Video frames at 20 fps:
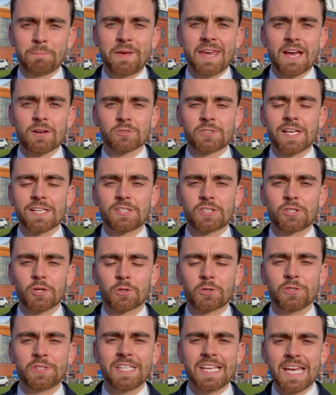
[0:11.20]
PLZ
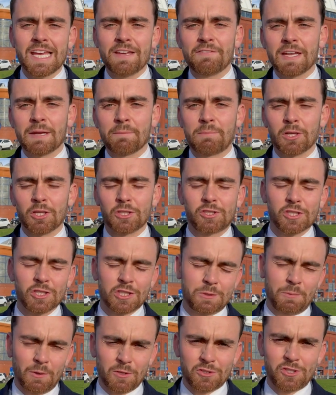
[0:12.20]
Soccer's Evening Bulletin,
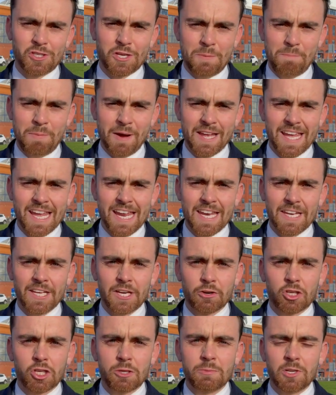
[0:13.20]
sponsored by
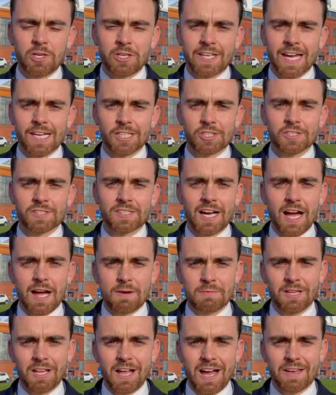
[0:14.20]
Indigo Communications.
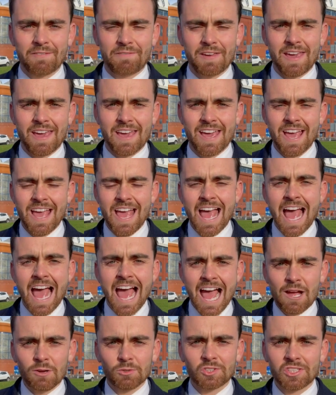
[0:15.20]
I'm live here
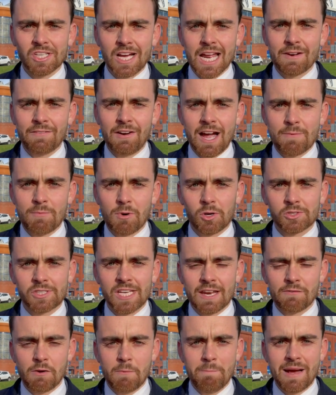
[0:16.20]
outside of Ibrox,
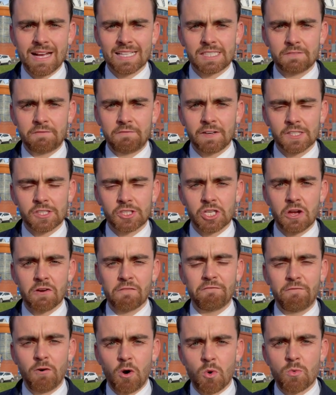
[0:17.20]
ahead of a massive fixture
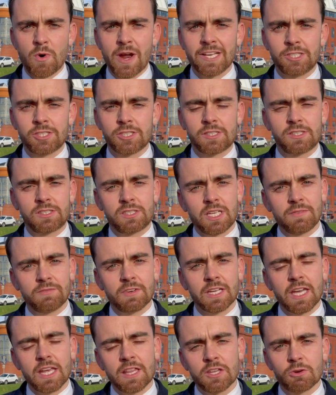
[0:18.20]
for Rangers this
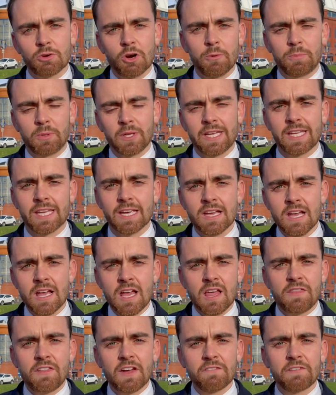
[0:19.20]
evening in the Europa League.
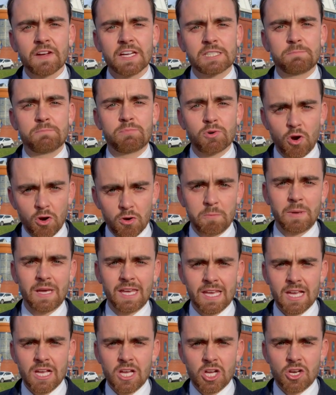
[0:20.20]
They face
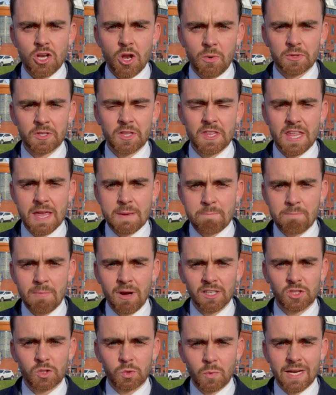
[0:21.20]
Brondby, knowing that they
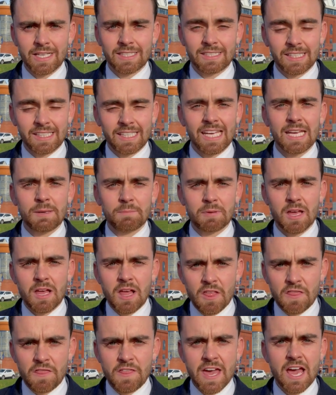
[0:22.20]
must win to keep
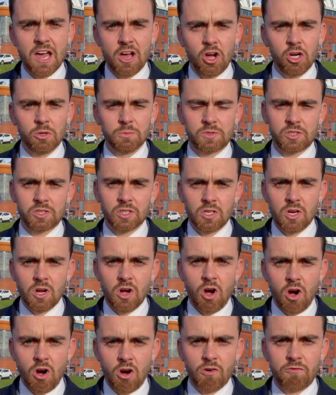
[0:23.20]
their hopes
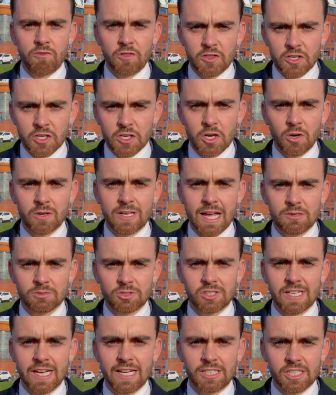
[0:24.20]
of the knockout
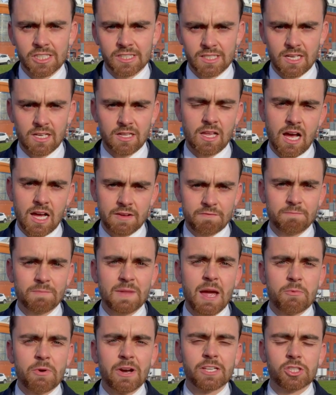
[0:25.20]
stages alive.
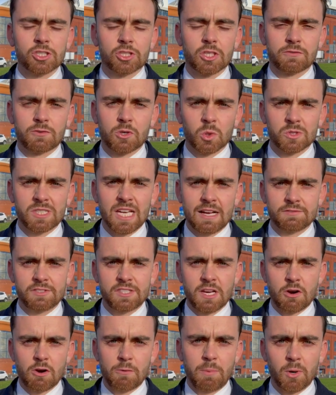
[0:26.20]
Now, Rangers, of course, have
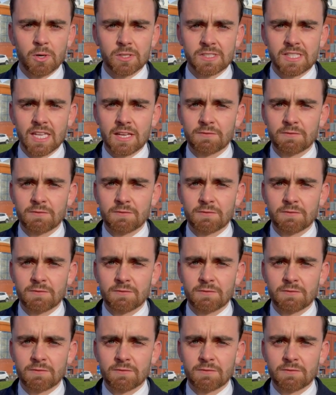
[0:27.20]
0 points.